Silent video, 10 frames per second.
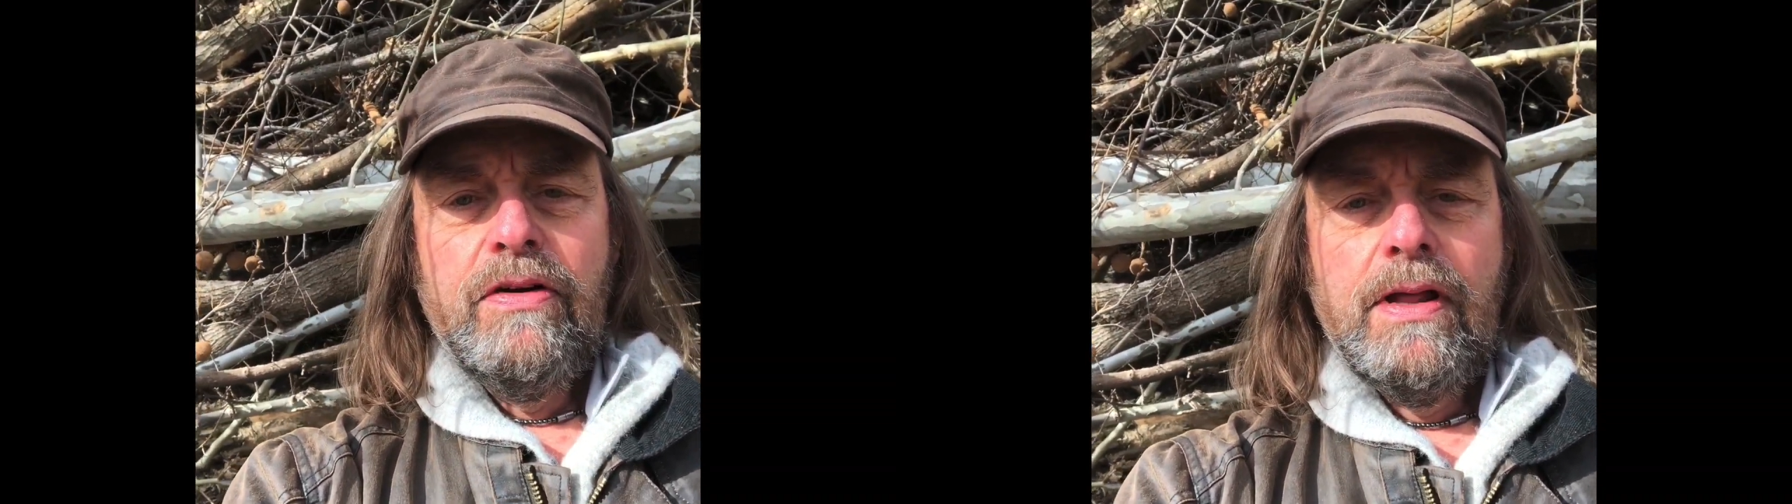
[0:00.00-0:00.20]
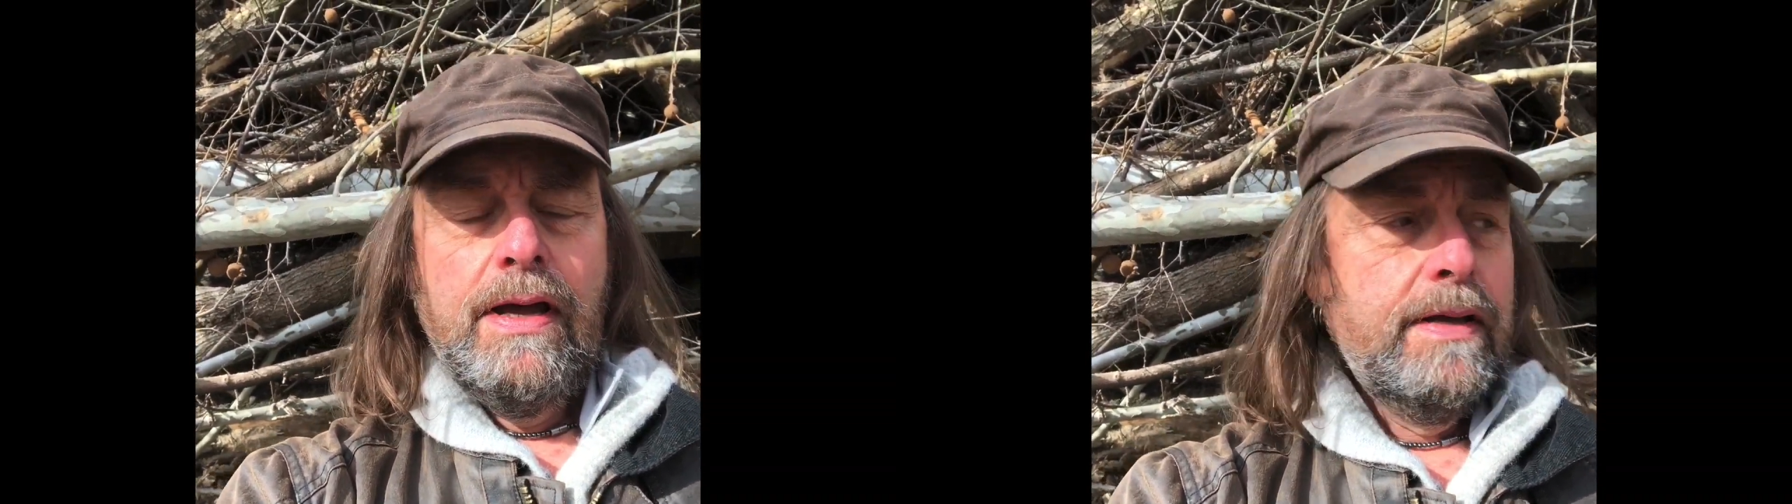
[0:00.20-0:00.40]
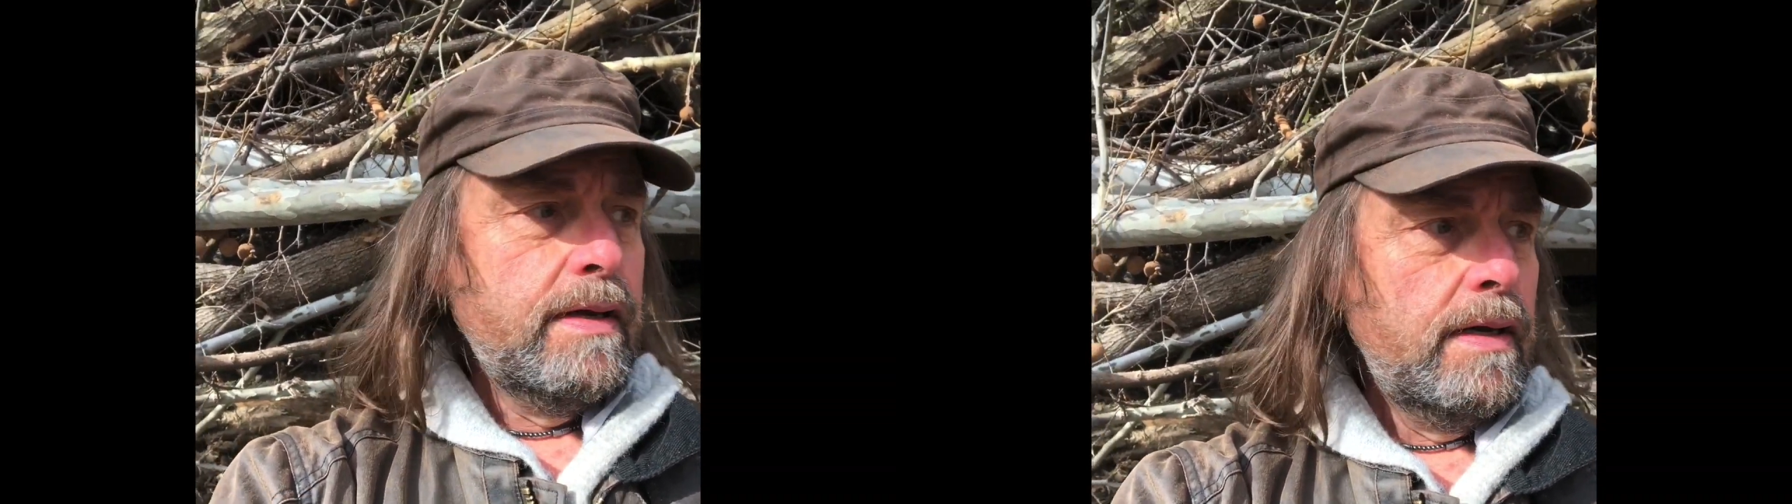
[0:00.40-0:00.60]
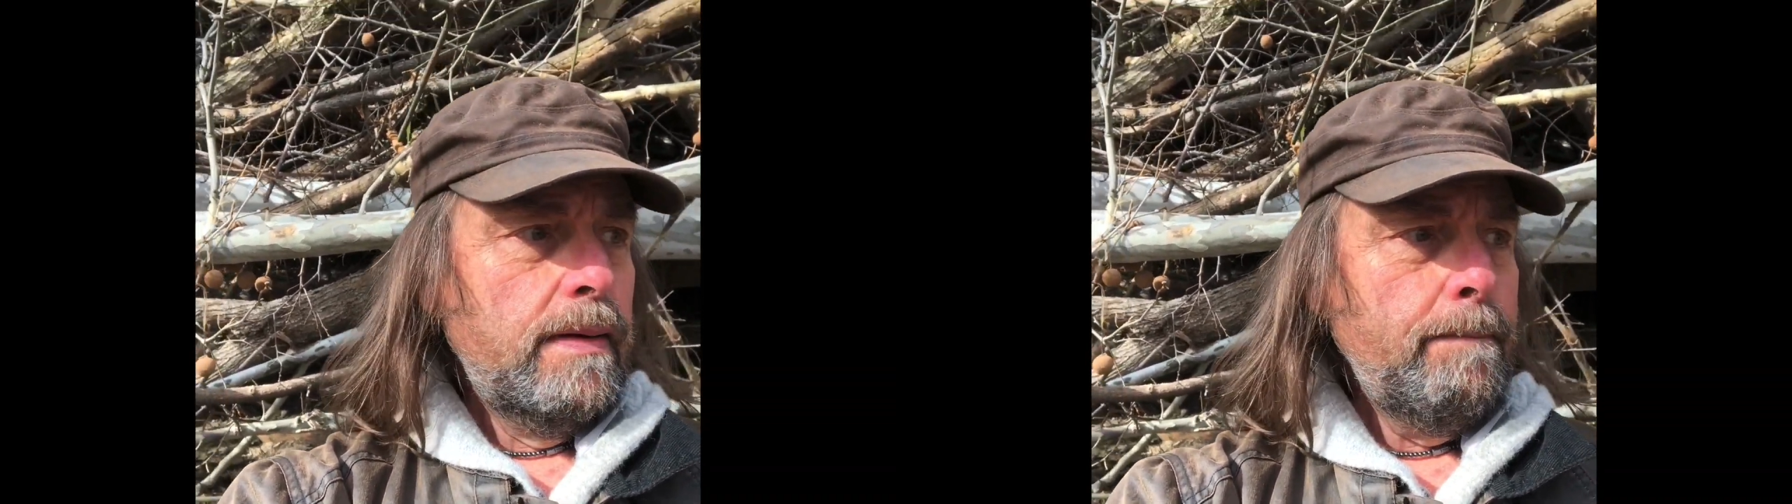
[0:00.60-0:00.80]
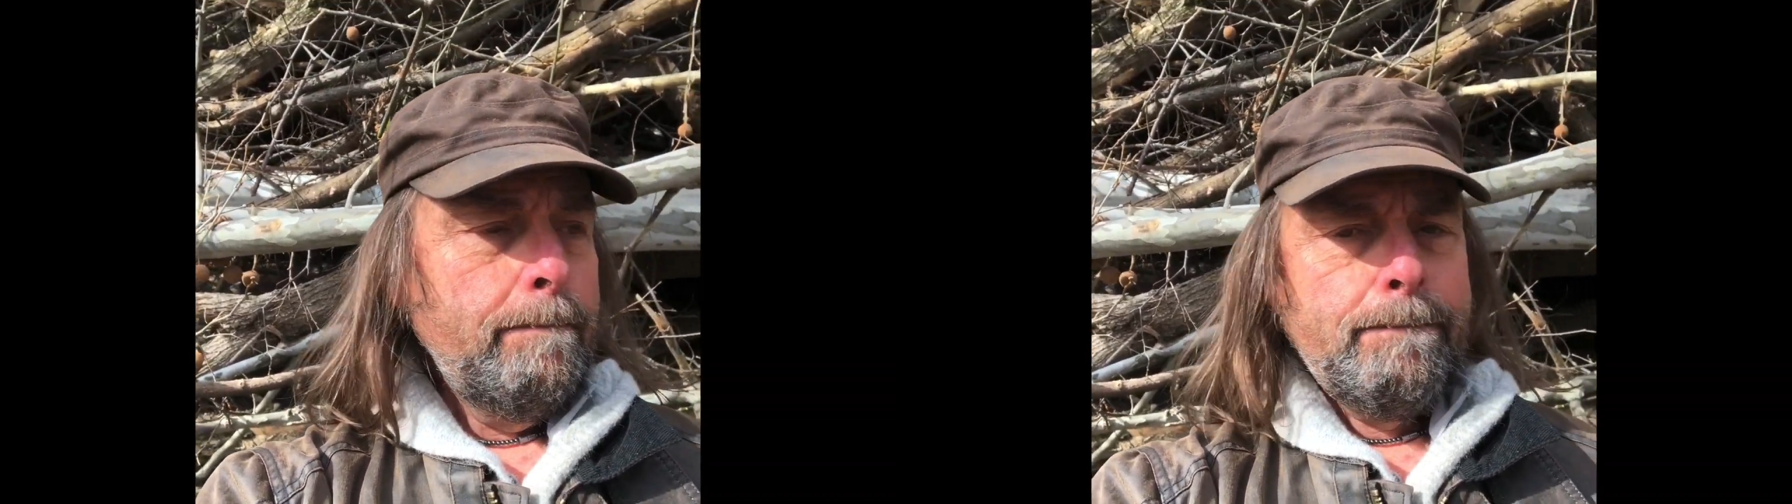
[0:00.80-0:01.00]
like
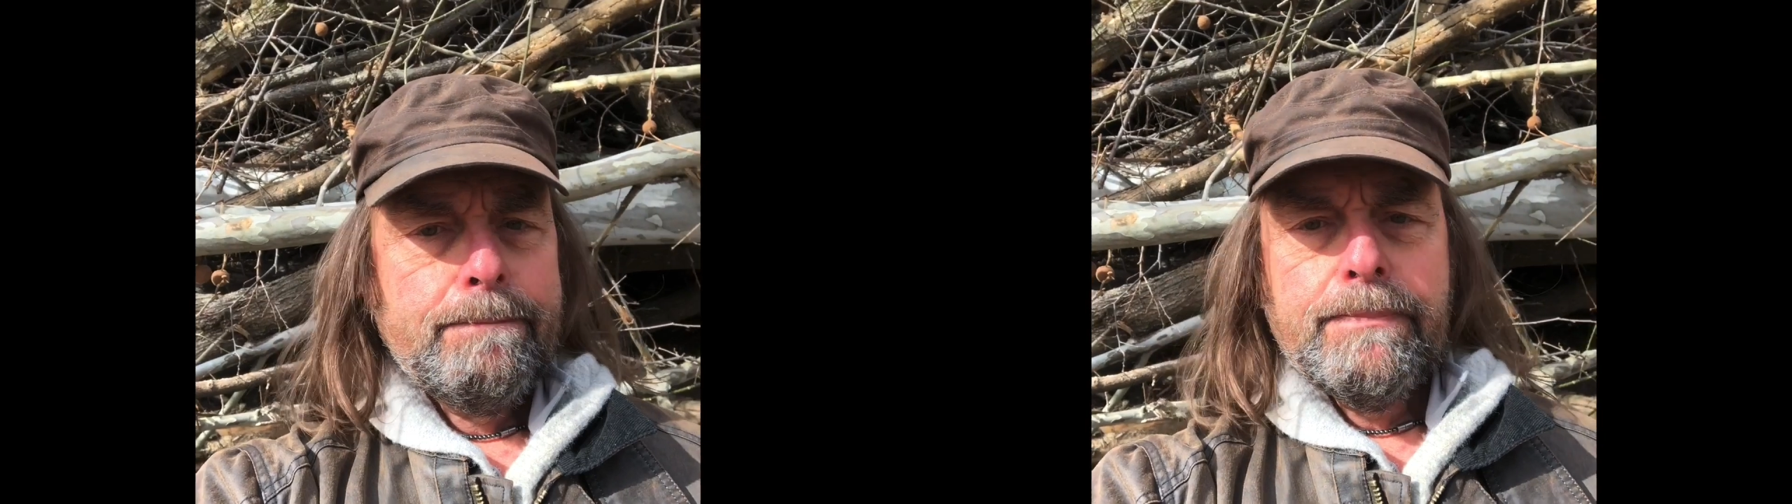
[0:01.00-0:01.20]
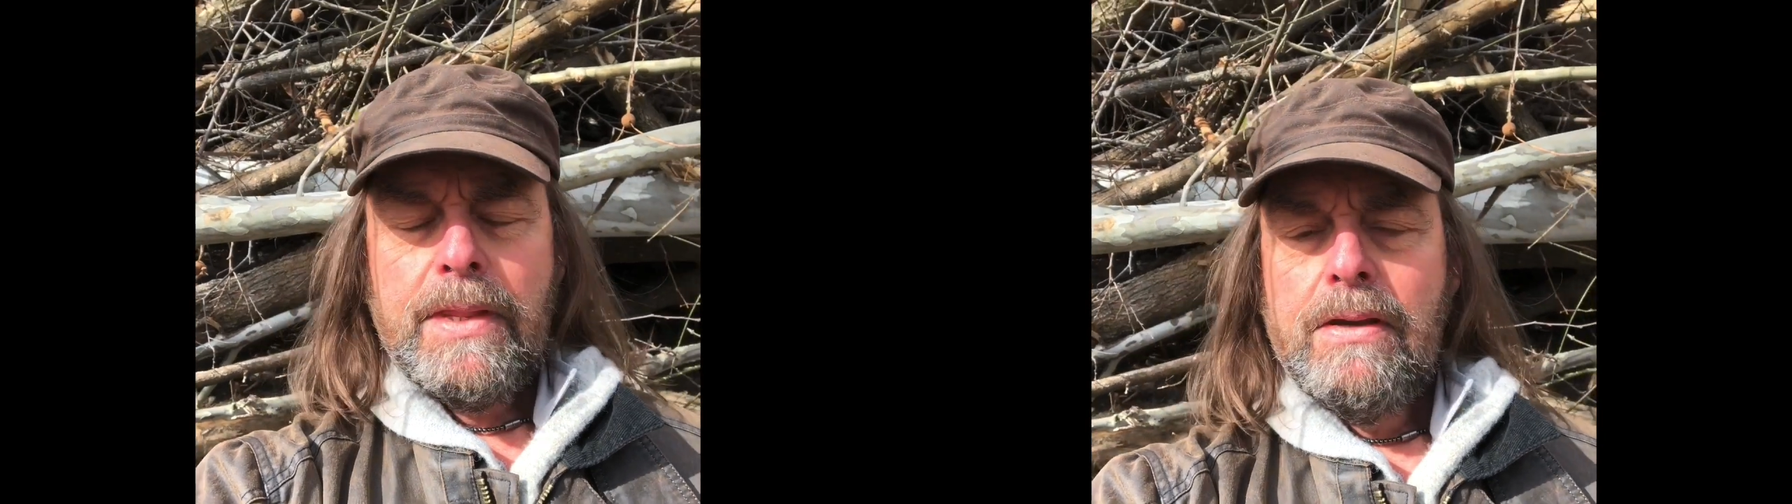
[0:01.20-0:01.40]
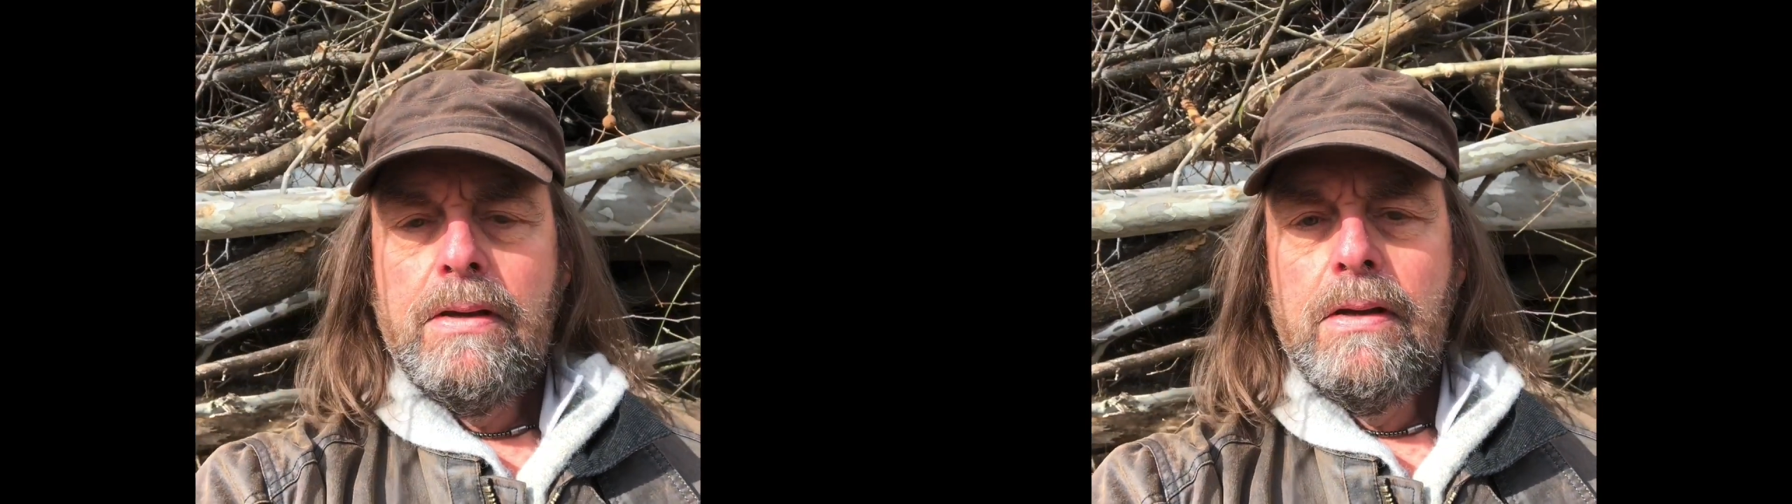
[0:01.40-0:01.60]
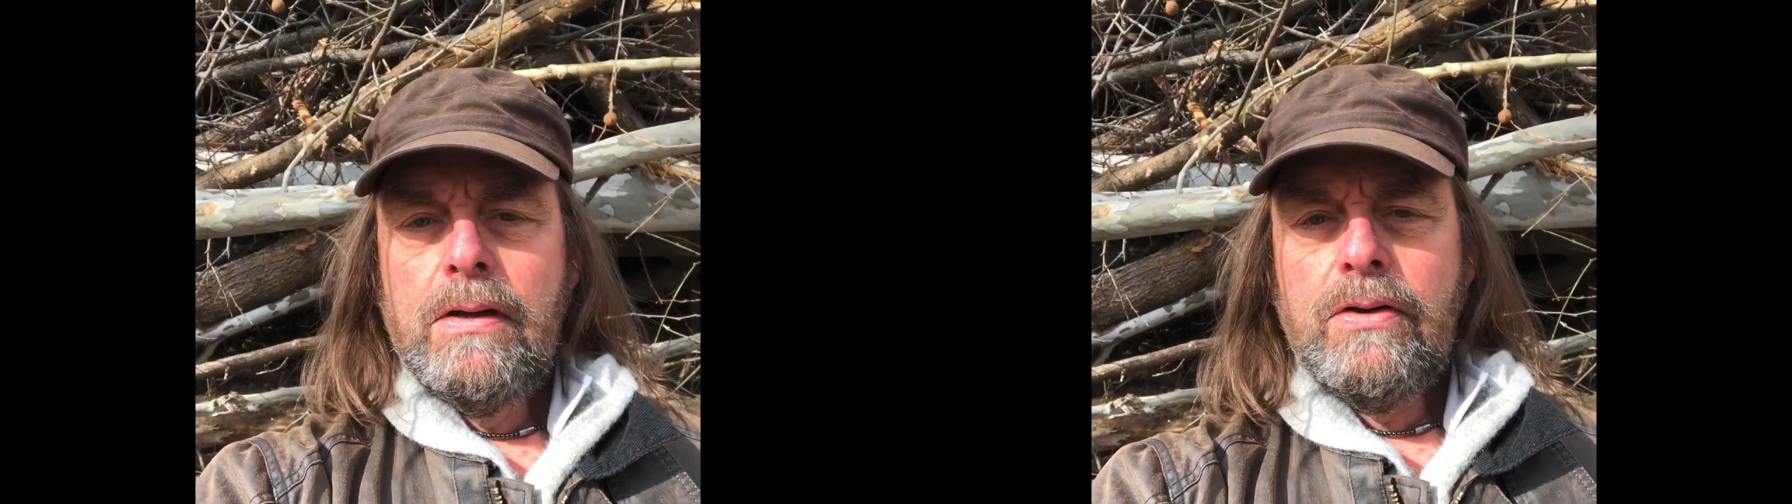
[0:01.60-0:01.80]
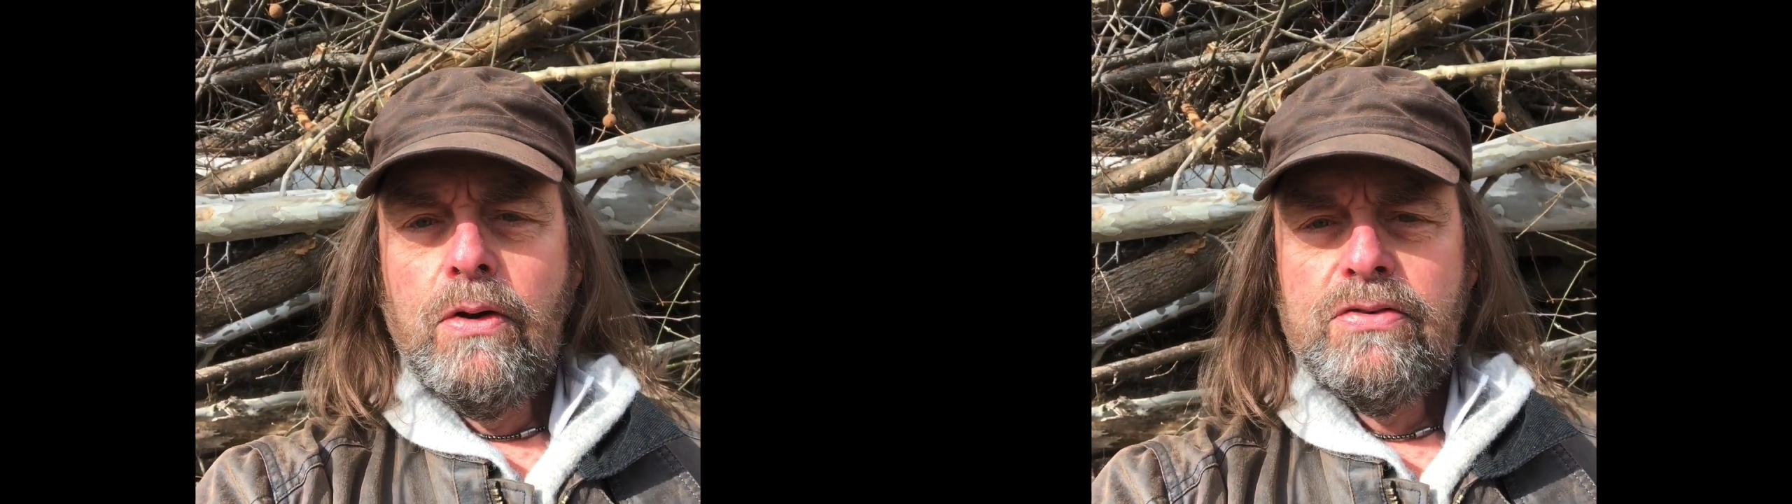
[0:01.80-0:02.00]
Girl